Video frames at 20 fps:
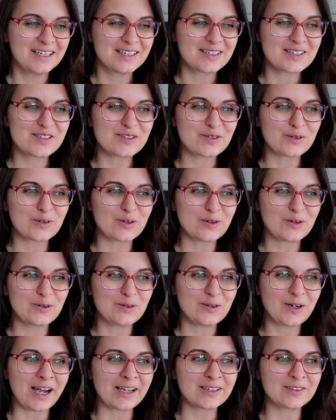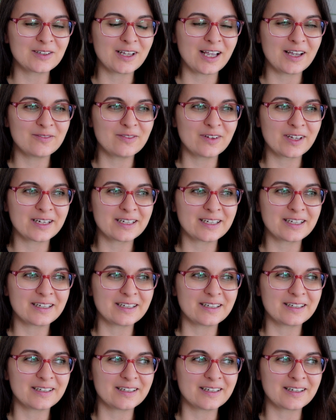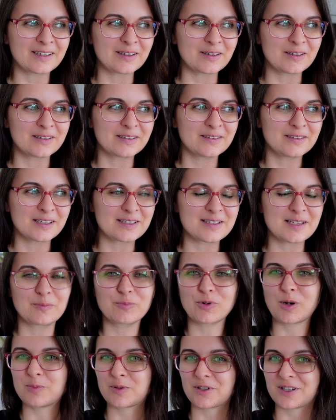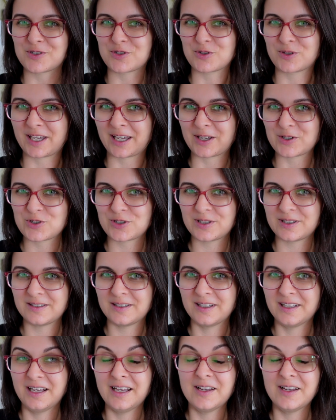So I don't have any, let's say, proper education,